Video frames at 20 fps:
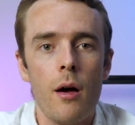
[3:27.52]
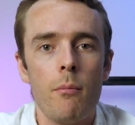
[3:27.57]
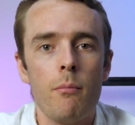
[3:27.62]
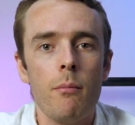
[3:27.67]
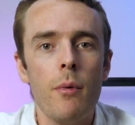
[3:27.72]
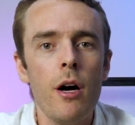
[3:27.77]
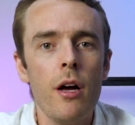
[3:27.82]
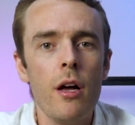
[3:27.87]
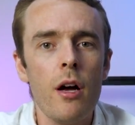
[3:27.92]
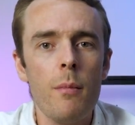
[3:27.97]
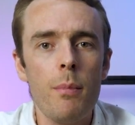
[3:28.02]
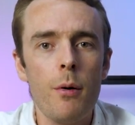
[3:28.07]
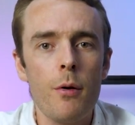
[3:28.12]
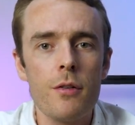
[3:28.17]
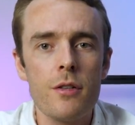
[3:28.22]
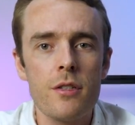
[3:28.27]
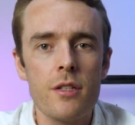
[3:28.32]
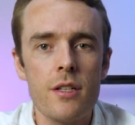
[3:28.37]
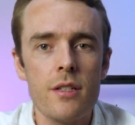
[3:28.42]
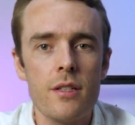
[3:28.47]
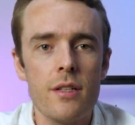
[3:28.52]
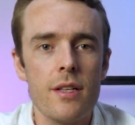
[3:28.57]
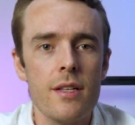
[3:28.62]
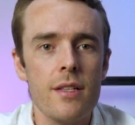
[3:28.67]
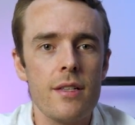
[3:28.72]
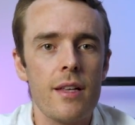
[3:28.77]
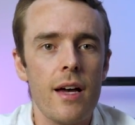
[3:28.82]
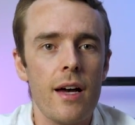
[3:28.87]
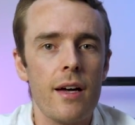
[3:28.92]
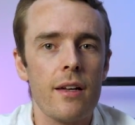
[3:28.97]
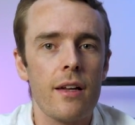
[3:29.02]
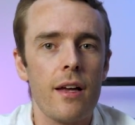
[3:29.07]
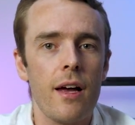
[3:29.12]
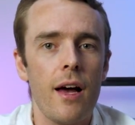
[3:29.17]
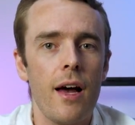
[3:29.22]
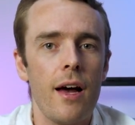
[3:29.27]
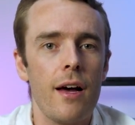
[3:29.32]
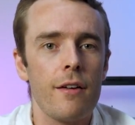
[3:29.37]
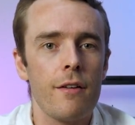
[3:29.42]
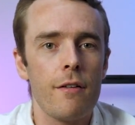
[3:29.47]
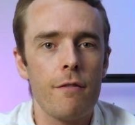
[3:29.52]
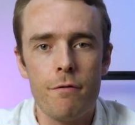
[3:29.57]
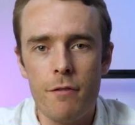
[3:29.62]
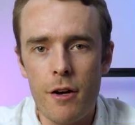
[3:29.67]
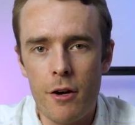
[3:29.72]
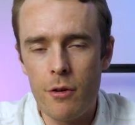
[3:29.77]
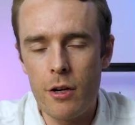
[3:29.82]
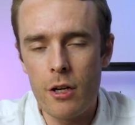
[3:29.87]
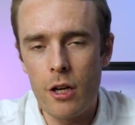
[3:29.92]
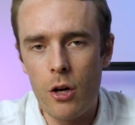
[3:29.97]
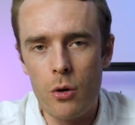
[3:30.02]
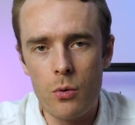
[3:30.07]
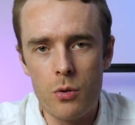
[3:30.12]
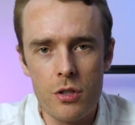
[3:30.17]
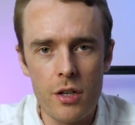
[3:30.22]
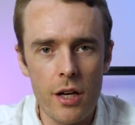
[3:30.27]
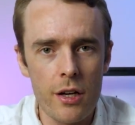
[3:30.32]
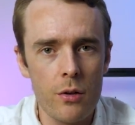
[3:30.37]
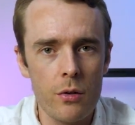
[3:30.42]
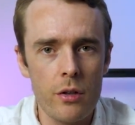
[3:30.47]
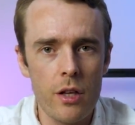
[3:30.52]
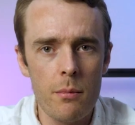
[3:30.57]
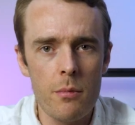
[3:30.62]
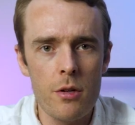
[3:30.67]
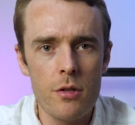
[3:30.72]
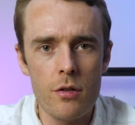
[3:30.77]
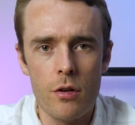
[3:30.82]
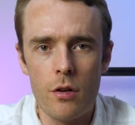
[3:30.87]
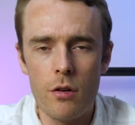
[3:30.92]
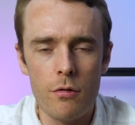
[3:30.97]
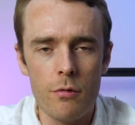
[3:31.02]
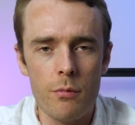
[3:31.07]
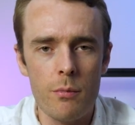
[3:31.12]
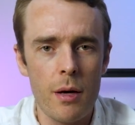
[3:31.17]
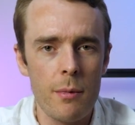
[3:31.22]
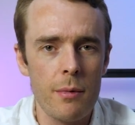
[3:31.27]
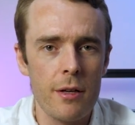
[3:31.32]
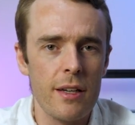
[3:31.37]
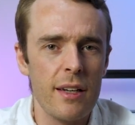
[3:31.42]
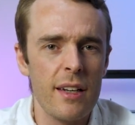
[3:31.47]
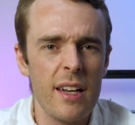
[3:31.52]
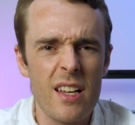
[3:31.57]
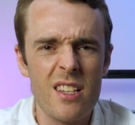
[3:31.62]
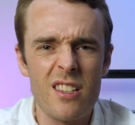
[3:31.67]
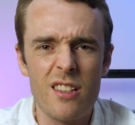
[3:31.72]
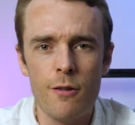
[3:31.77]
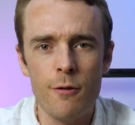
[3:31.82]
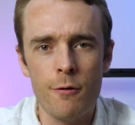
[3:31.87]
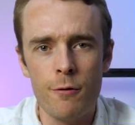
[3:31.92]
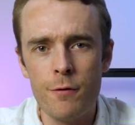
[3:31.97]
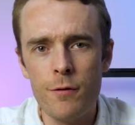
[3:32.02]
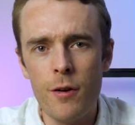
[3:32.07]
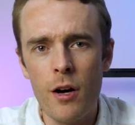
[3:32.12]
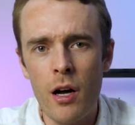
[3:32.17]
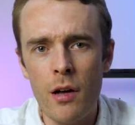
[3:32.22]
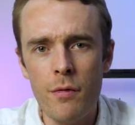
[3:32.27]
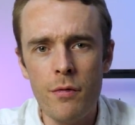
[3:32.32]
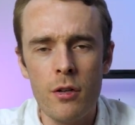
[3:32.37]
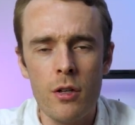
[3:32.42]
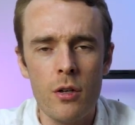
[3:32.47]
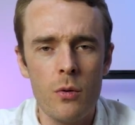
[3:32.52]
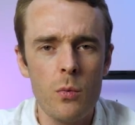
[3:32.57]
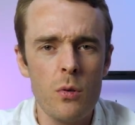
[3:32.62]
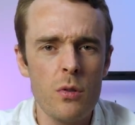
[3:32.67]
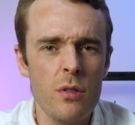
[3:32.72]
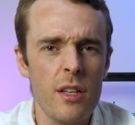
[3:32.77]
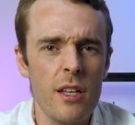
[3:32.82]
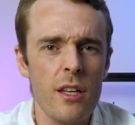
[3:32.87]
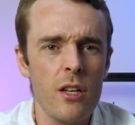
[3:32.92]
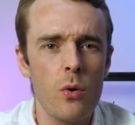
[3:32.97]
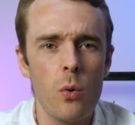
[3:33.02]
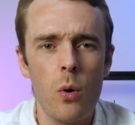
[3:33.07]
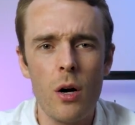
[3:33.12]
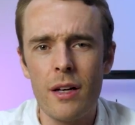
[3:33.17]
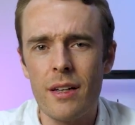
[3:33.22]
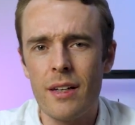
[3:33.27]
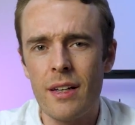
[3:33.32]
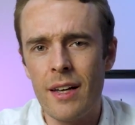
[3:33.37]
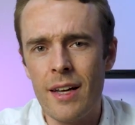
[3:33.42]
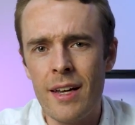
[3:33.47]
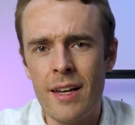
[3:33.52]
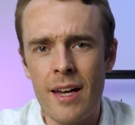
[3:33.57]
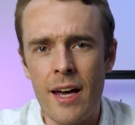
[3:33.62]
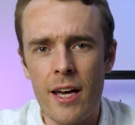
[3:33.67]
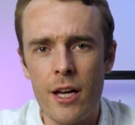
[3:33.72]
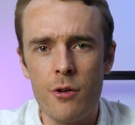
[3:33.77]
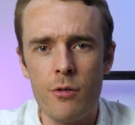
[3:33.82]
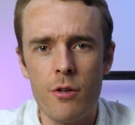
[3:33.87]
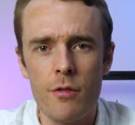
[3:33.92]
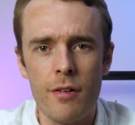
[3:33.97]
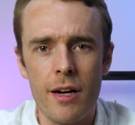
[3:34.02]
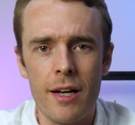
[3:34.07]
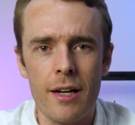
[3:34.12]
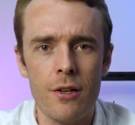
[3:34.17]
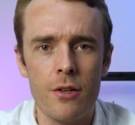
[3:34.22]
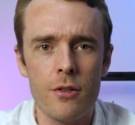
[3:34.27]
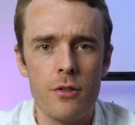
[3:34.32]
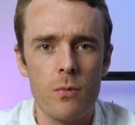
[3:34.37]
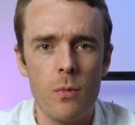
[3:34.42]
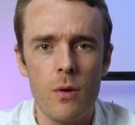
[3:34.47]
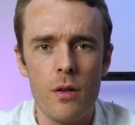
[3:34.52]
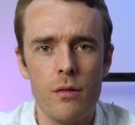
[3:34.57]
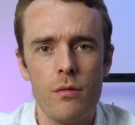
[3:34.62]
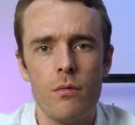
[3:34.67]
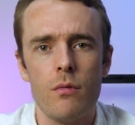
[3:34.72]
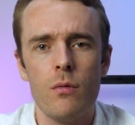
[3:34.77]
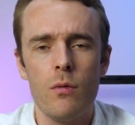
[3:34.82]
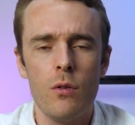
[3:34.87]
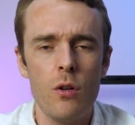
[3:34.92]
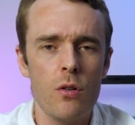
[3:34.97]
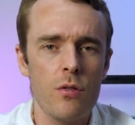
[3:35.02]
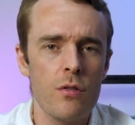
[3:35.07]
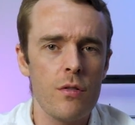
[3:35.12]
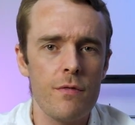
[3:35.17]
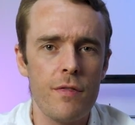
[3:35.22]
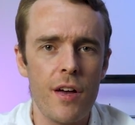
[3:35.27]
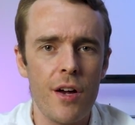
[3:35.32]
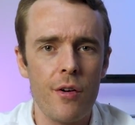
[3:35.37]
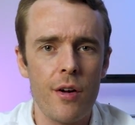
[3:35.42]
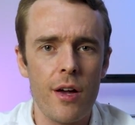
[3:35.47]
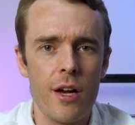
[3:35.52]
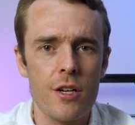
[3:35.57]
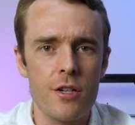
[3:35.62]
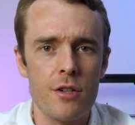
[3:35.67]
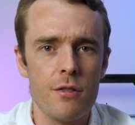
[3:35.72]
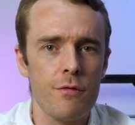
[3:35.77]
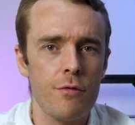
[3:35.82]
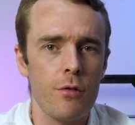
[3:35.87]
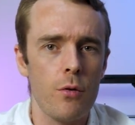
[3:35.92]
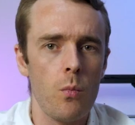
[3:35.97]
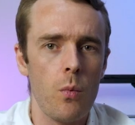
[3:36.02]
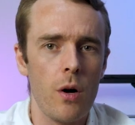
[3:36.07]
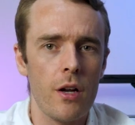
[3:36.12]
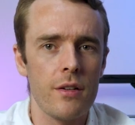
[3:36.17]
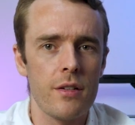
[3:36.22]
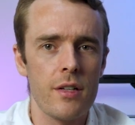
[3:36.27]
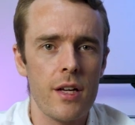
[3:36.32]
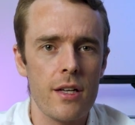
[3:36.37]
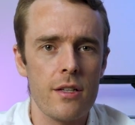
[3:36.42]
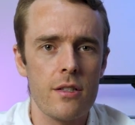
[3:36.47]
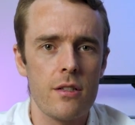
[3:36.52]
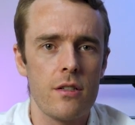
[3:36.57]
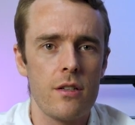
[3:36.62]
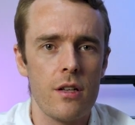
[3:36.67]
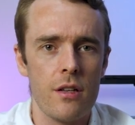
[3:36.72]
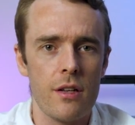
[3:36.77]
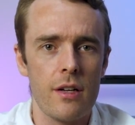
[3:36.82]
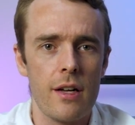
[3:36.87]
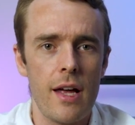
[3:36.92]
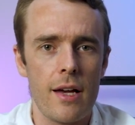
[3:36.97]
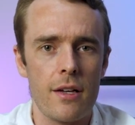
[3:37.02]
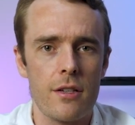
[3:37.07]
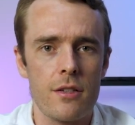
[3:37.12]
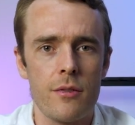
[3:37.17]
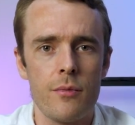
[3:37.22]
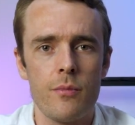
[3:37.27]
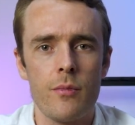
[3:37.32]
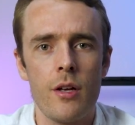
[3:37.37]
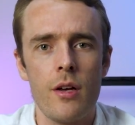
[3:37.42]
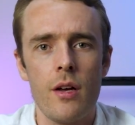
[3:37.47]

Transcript: My hypothesis is that at very low cycle numbers of maybe less than 5, we'll see quite inaccurate values with lots of variation from one test to the next.